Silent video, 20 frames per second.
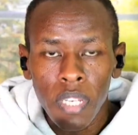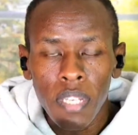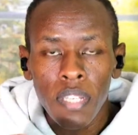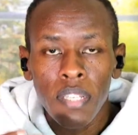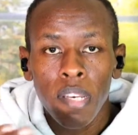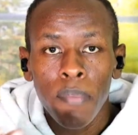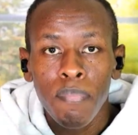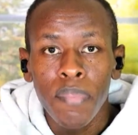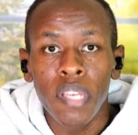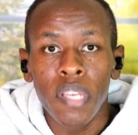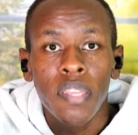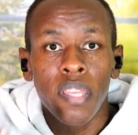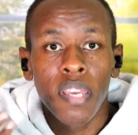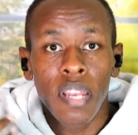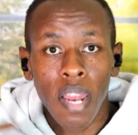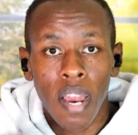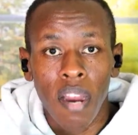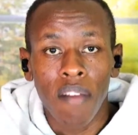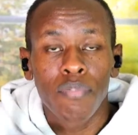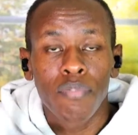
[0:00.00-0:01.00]
something
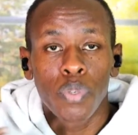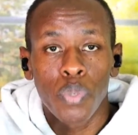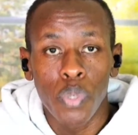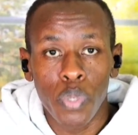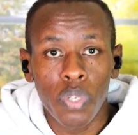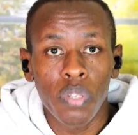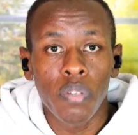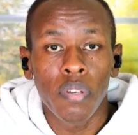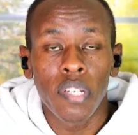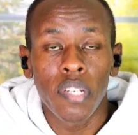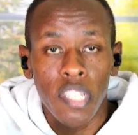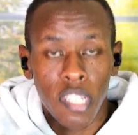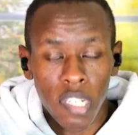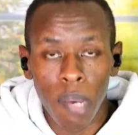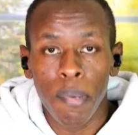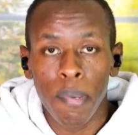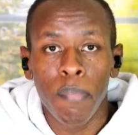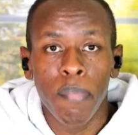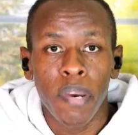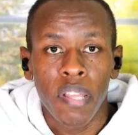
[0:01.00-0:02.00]
they'll have to
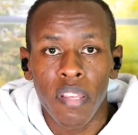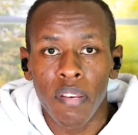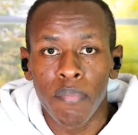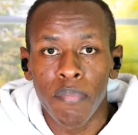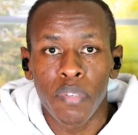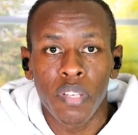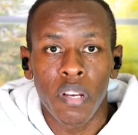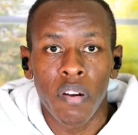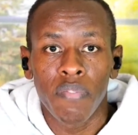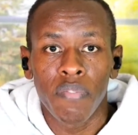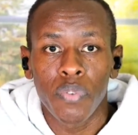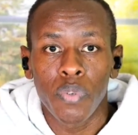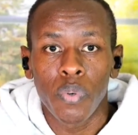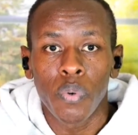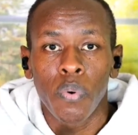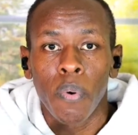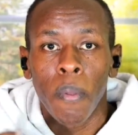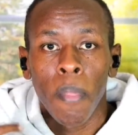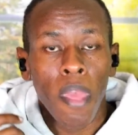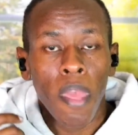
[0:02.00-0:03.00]
determine by themselves.
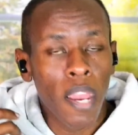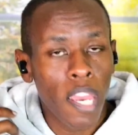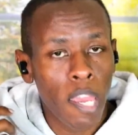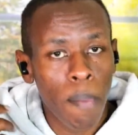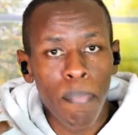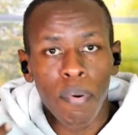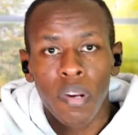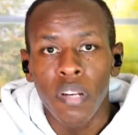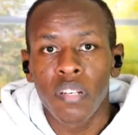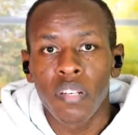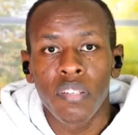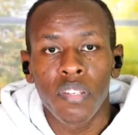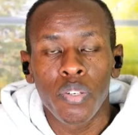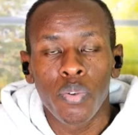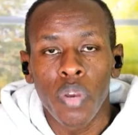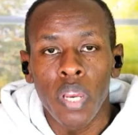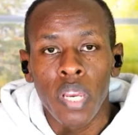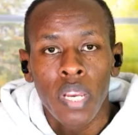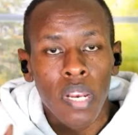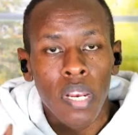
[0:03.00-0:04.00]
So keep practicing
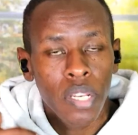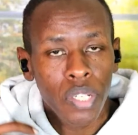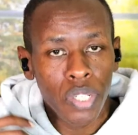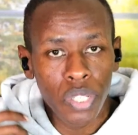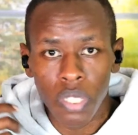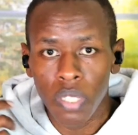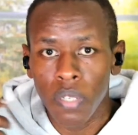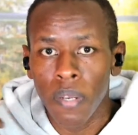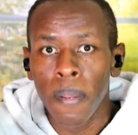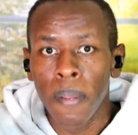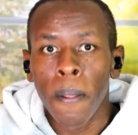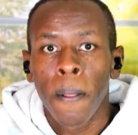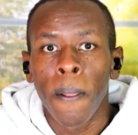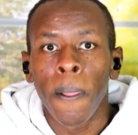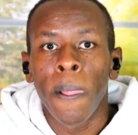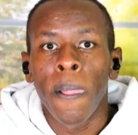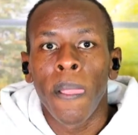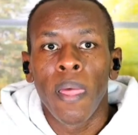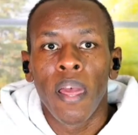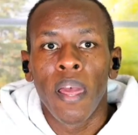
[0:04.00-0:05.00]
your English,
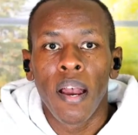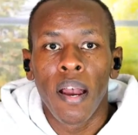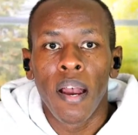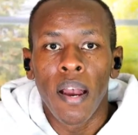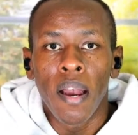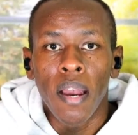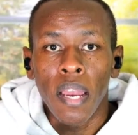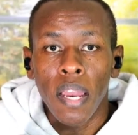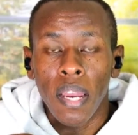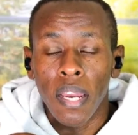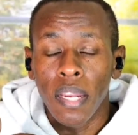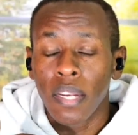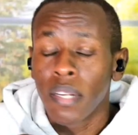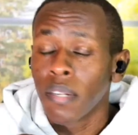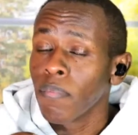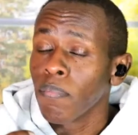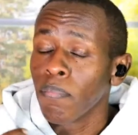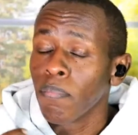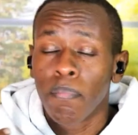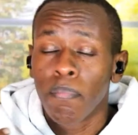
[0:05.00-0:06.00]
And
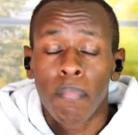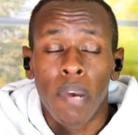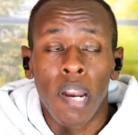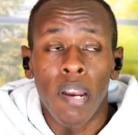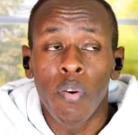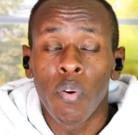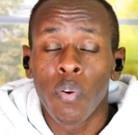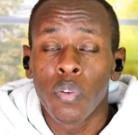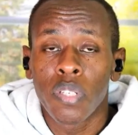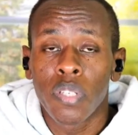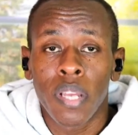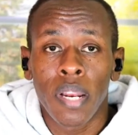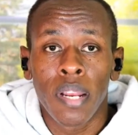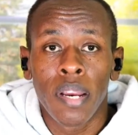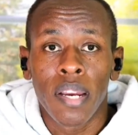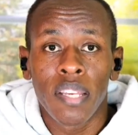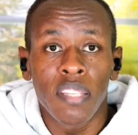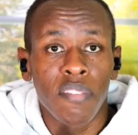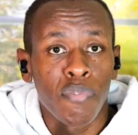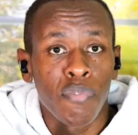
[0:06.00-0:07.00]
I always tell
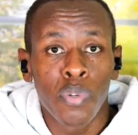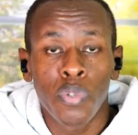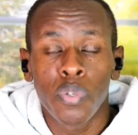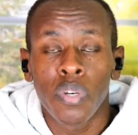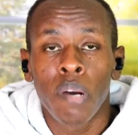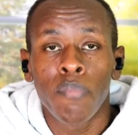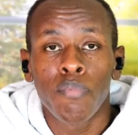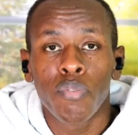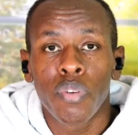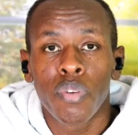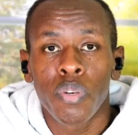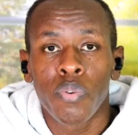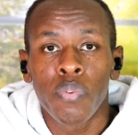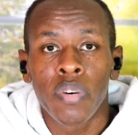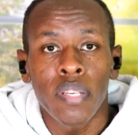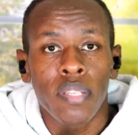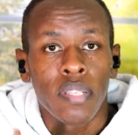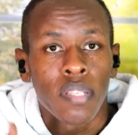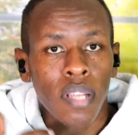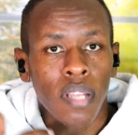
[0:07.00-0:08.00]
guys, if you want to come to the
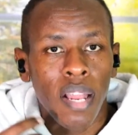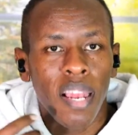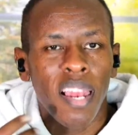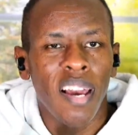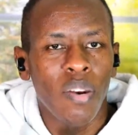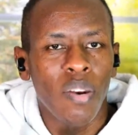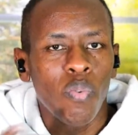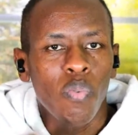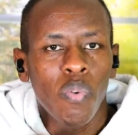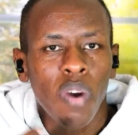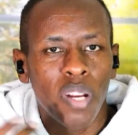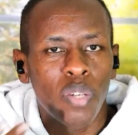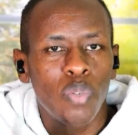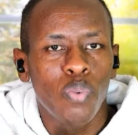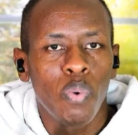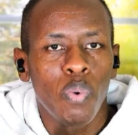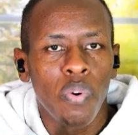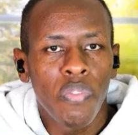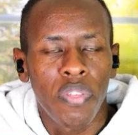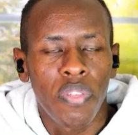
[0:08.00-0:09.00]
US, learn a
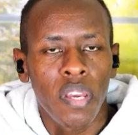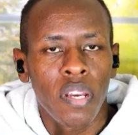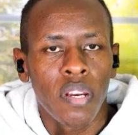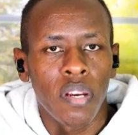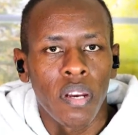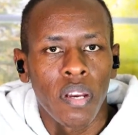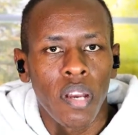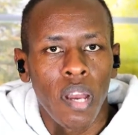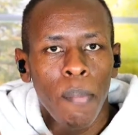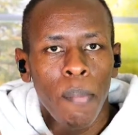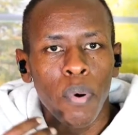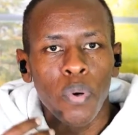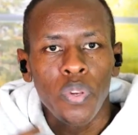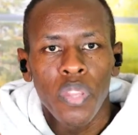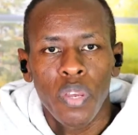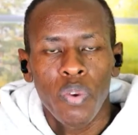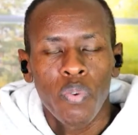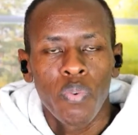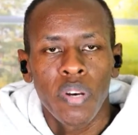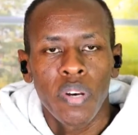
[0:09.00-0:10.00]
two or thing about
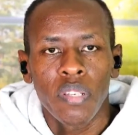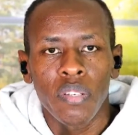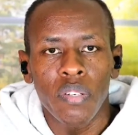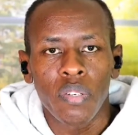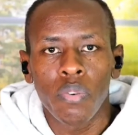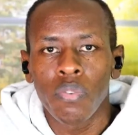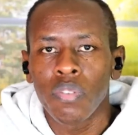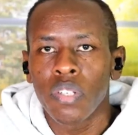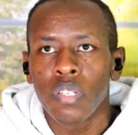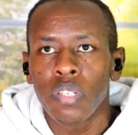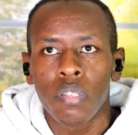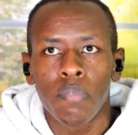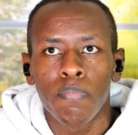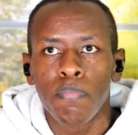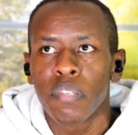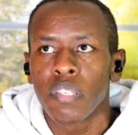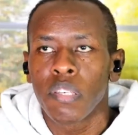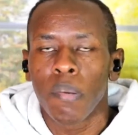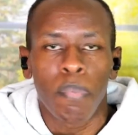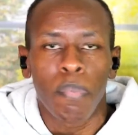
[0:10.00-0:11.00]
the US. Don't just
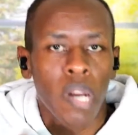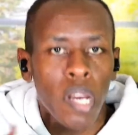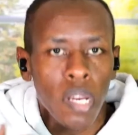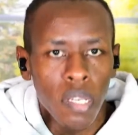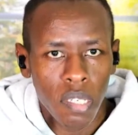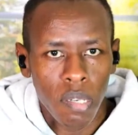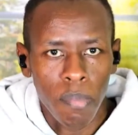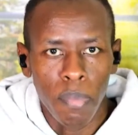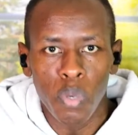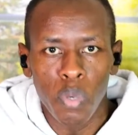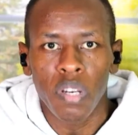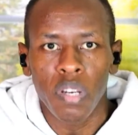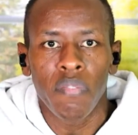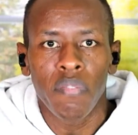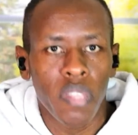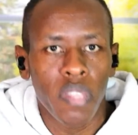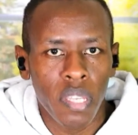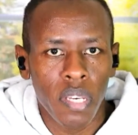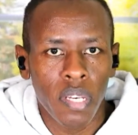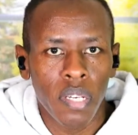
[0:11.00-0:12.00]
be surprised about
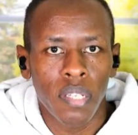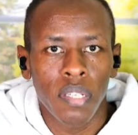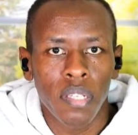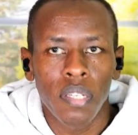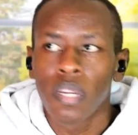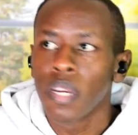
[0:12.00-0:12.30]
everything.